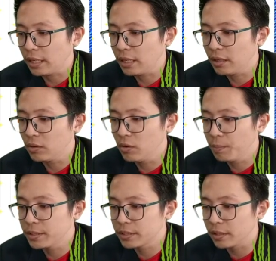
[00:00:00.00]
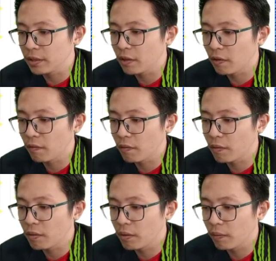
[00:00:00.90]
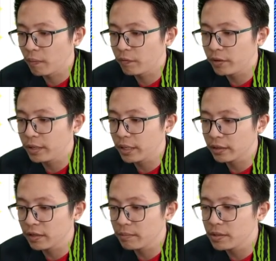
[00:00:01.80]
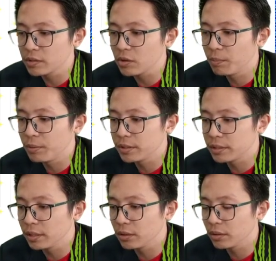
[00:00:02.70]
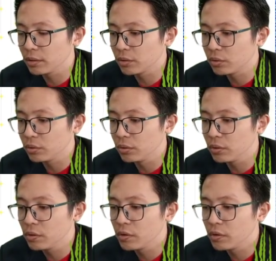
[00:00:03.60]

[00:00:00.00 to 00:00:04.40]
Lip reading: opposite. V negative means opposite to